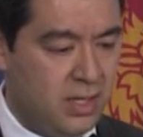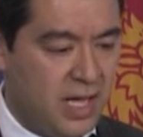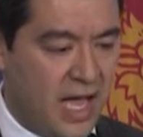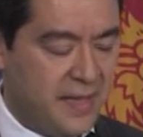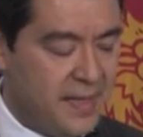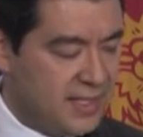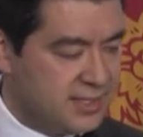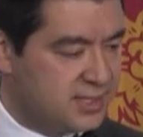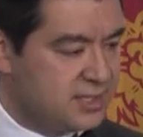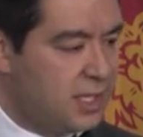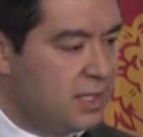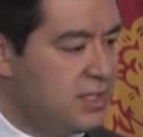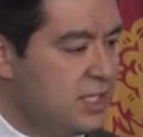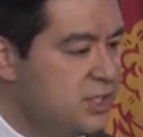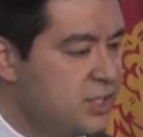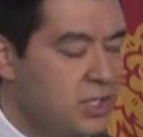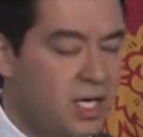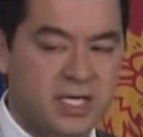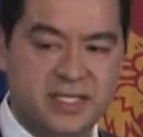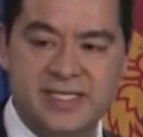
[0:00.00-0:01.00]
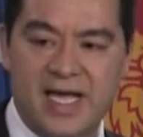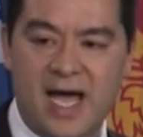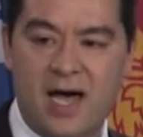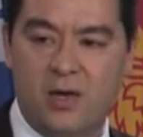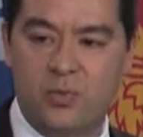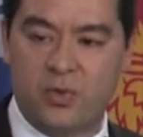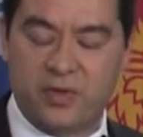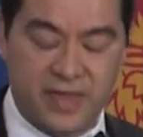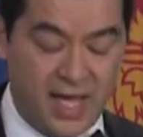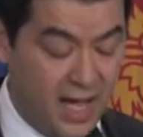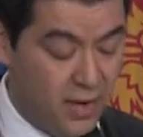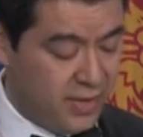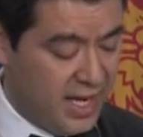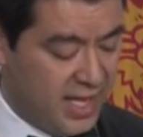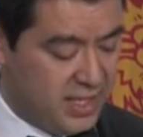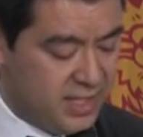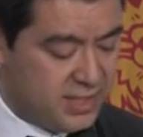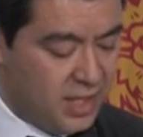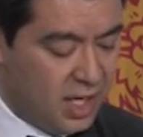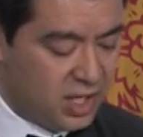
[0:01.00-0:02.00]
and then suddenly shut it down without
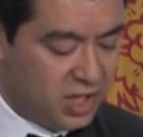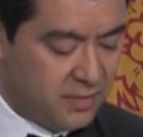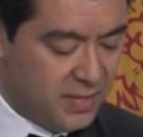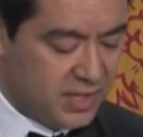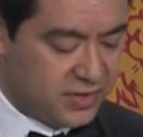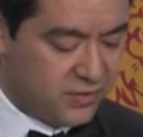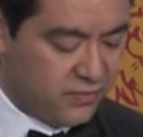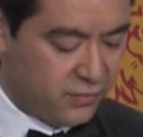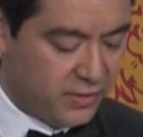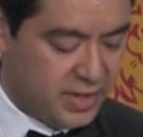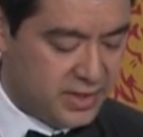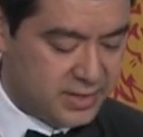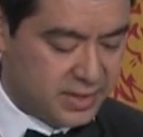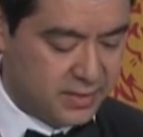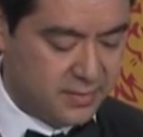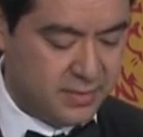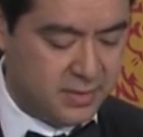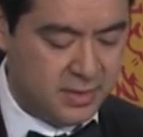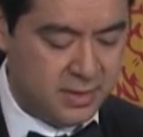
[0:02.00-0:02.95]
any documented reason.